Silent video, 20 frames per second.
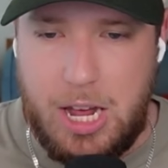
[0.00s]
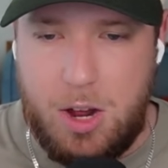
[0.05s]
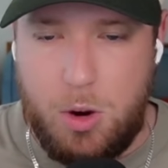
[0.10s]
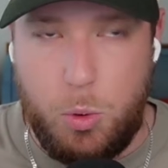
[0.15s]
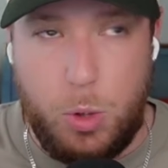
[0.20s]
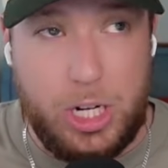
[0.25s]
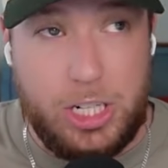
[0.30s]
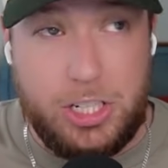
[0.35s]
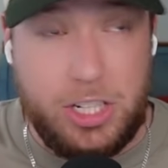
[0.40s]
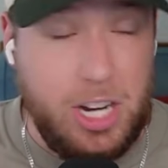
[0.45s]

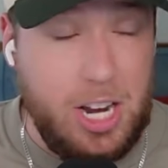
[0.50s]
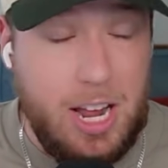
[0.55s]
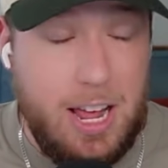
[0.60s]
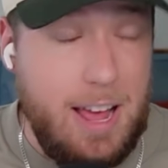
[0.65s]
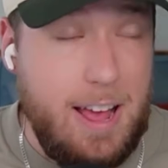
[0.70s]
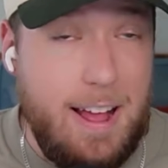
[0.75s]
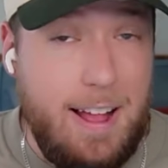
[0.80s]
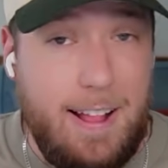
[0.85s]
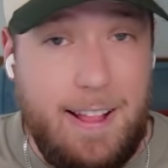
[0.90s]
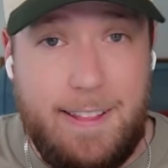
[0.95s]
which
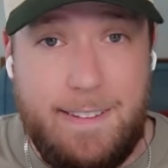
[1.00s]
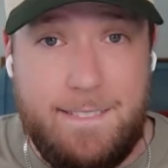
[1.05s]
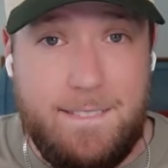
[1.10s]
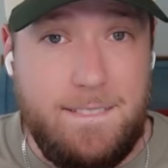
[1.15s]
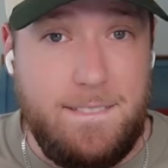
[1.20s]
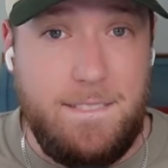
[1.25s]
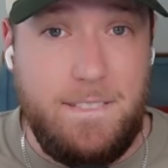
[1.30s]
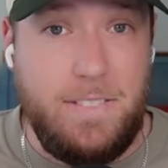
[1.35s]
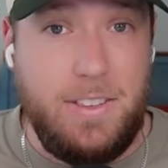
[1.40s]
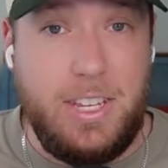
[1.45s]

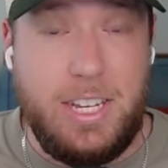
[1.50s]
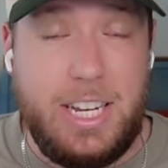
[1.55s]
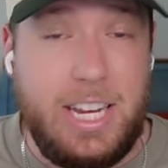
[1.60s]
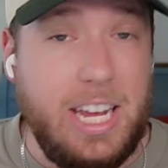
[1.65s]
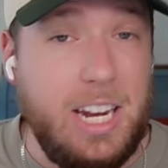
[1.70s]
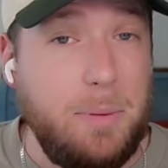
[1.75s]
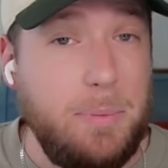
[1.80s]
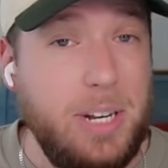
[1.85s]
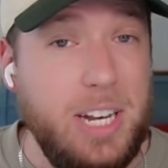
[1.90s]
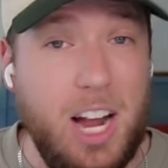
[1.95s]
you
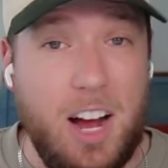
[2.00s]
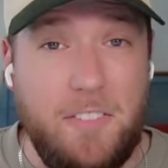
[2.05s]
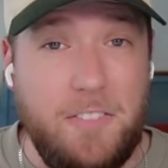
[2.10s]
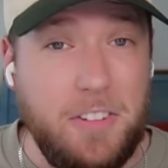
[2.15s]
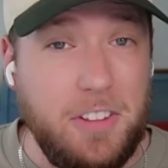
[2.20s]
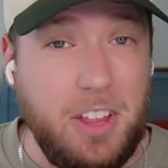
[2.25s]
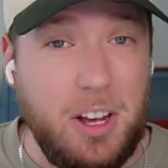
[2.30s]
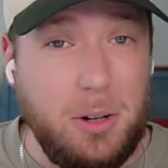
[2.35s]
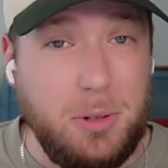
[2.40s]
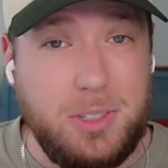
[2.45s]
get him enough
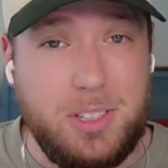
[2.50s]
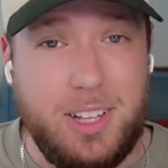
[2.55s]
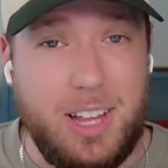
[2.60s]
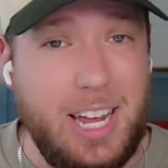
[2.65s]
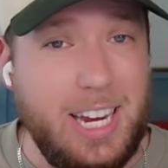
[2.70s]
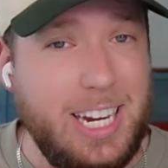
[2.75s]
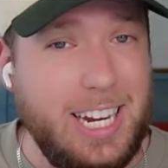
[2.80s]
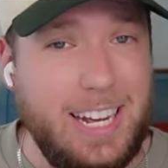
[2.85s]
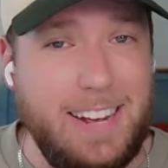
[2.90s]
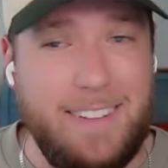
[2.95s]
of those, like,